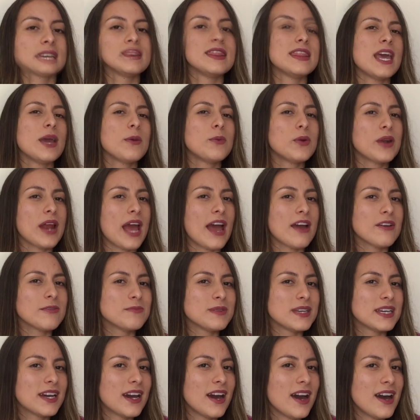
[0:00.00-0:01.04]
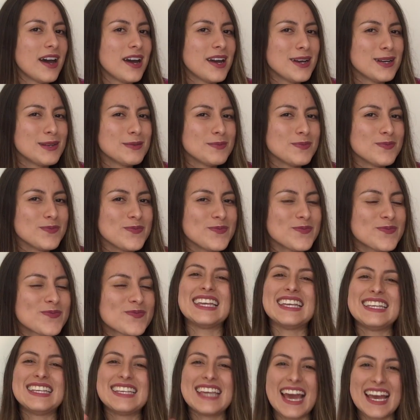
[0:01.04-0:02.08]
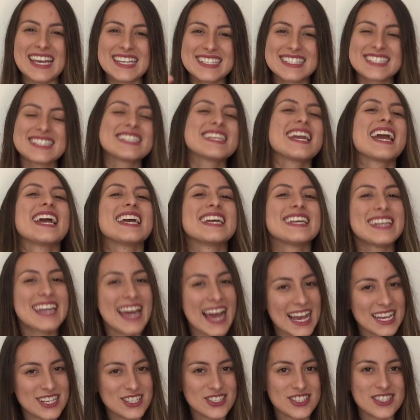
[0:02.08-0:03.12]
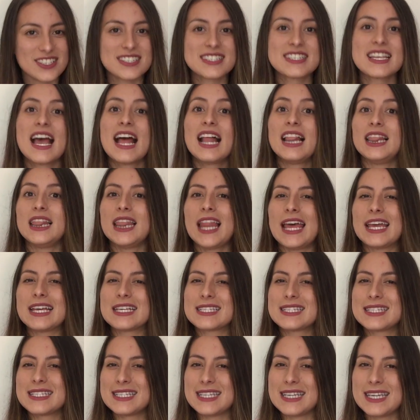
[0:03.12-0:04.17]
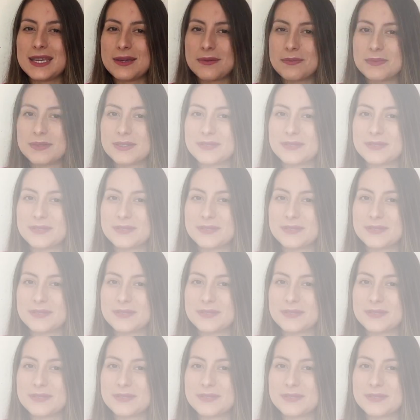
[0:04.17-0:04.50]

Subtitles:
They would have become, gaseous, like steam.